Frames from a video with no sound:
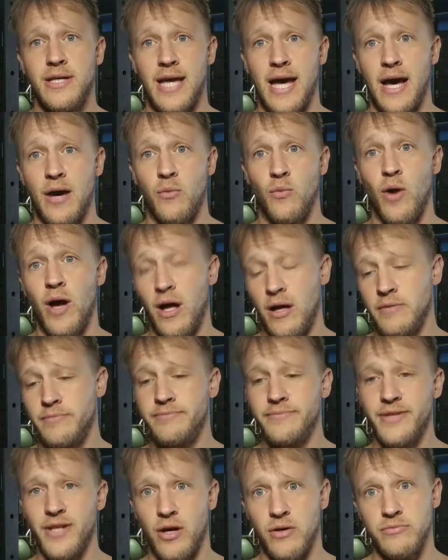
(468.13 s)
Yeah,
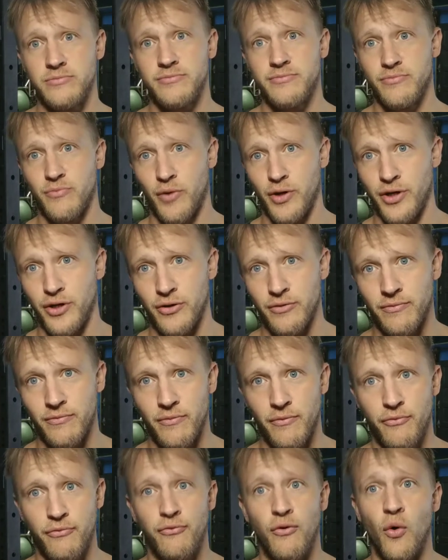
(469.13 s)
well, you know, when you're
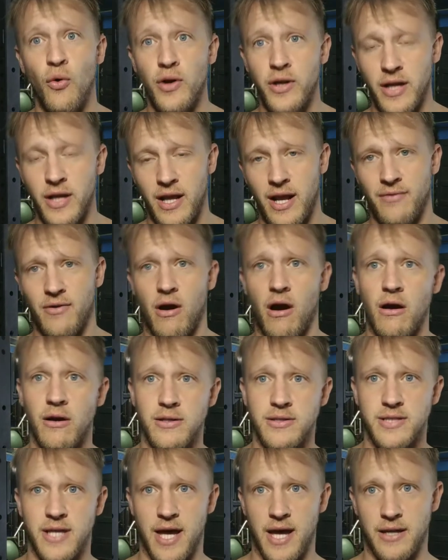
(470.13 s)
40 and have a
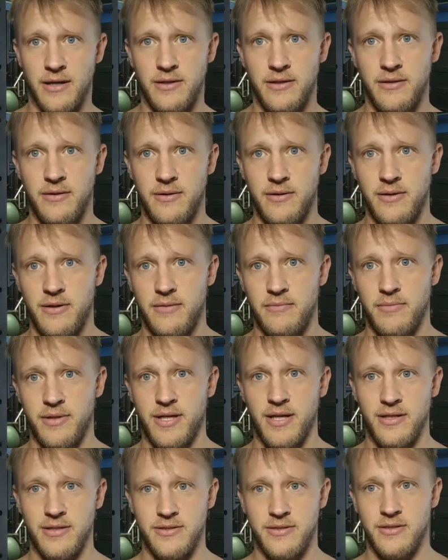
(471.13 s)
heart attack
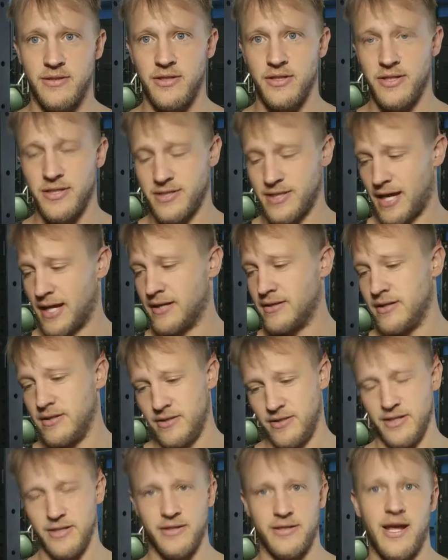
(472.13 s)
because you decided that
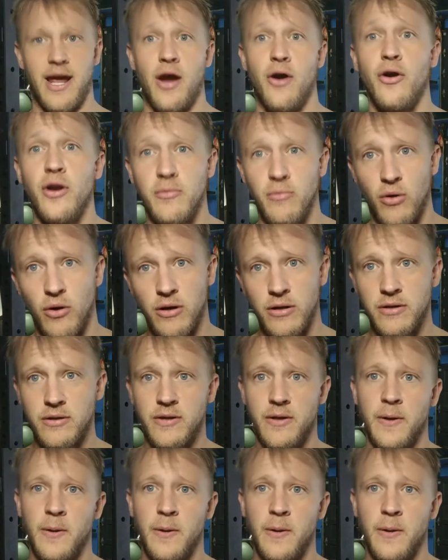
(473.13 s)
you didn't care anymore